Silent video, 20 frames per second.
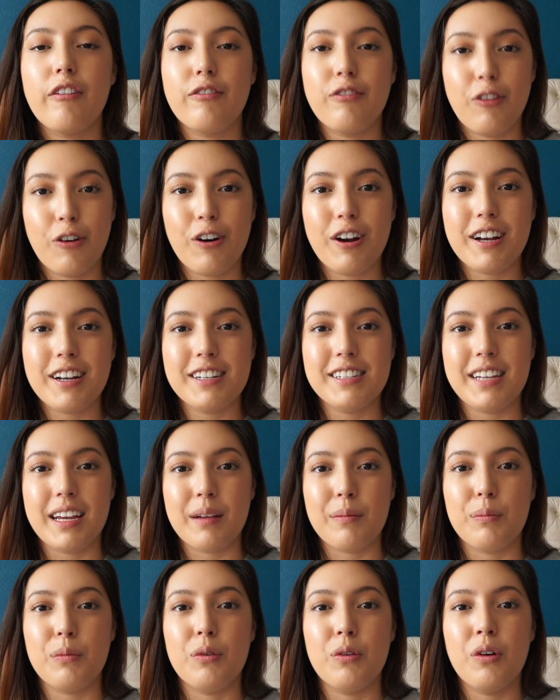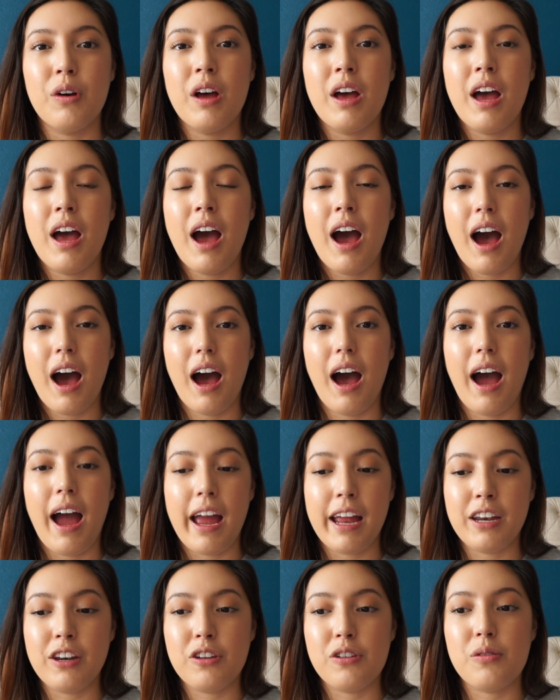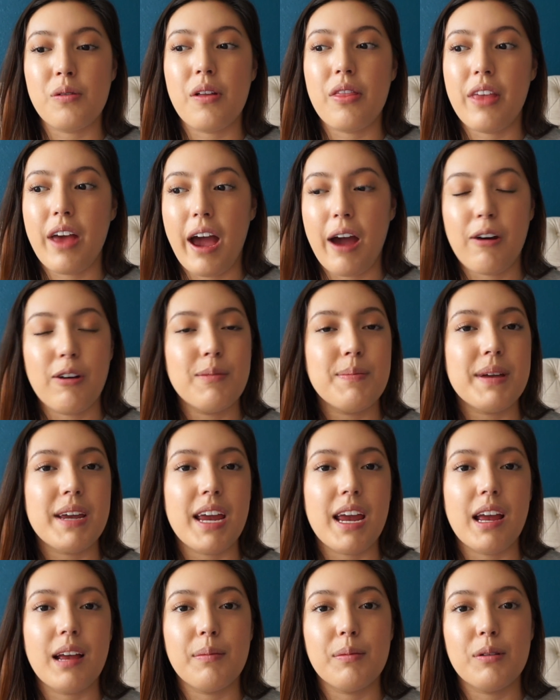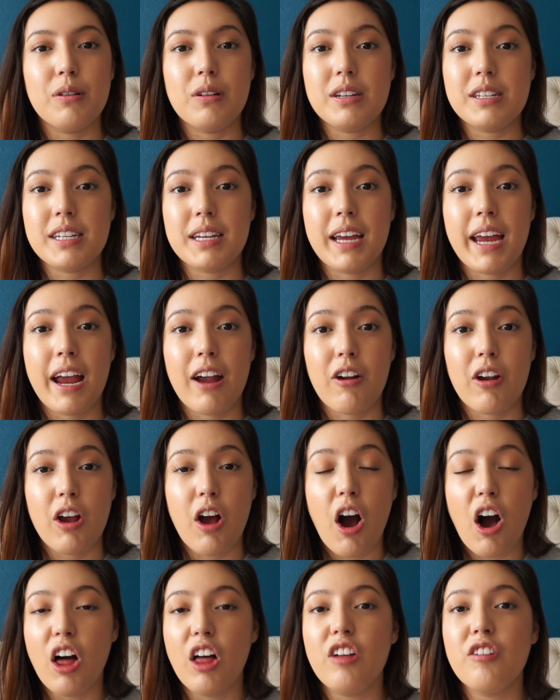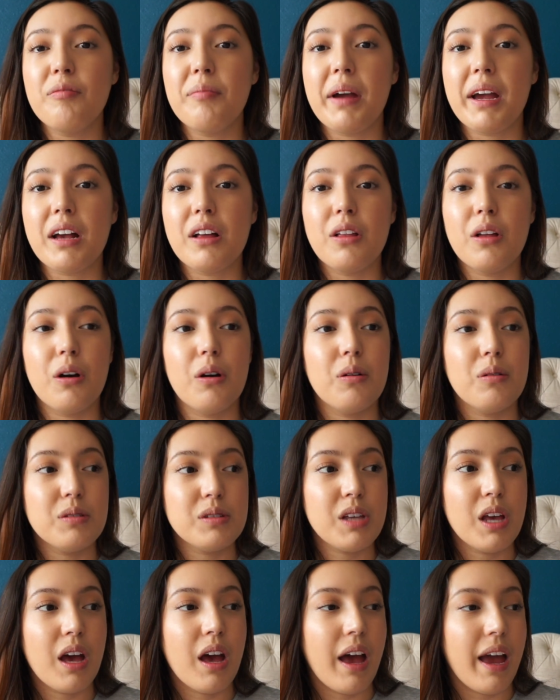For example, I knew that I would be able to carry all of my clothes